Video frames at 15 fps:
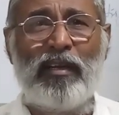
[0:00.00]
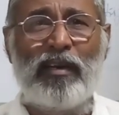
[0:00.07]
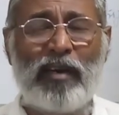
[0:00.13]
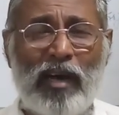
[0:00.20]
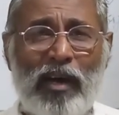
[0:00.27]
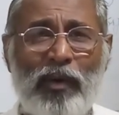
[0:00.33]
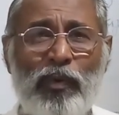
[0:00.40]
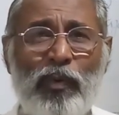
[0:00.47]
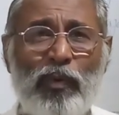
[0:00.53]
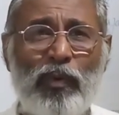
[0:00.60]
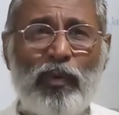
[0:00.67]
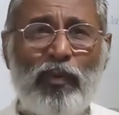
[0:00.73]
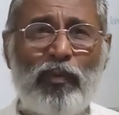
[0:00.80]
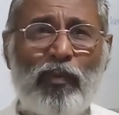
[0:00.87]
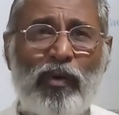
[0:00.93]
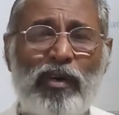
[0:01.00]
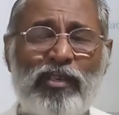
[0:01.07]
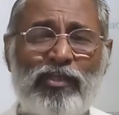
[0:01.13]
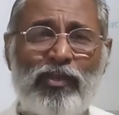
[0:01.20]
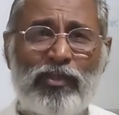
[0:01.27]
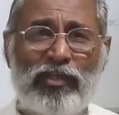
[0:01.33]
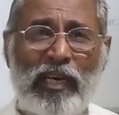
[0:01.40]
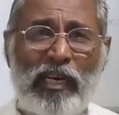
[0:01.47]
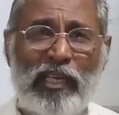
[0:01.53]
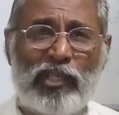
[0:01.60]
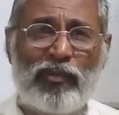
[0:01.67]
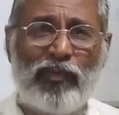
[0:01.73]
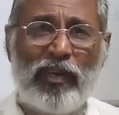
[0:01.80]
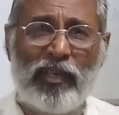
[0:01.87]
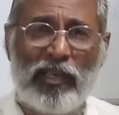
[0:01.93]
Rahu wants to
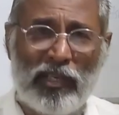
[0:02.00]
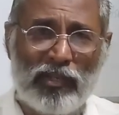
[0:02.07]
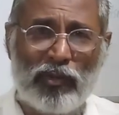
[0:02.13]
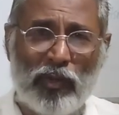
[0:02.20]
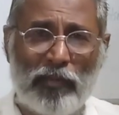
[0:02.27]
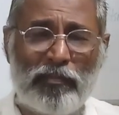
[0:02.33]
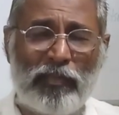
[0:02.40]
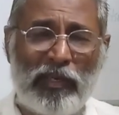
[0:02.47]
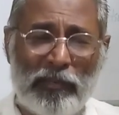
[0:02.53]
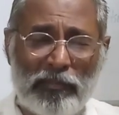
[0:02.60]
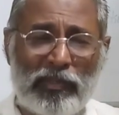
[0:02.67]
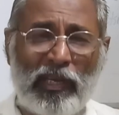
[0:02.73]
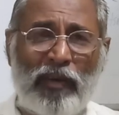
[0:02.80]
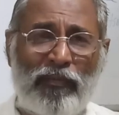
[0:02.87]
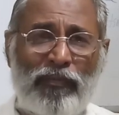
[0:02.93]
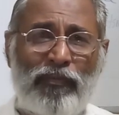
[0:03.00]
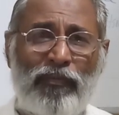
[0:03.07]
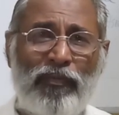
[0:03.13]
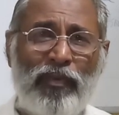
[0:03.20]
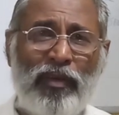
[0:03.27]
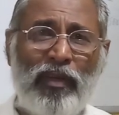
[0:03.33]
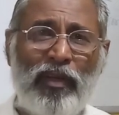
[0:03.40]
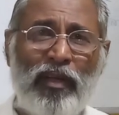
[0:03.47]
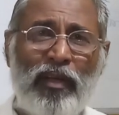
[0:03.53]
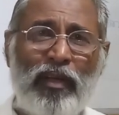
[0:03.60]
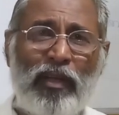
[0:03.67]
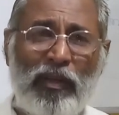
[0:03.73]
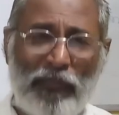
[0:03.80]
satisfy his own himself.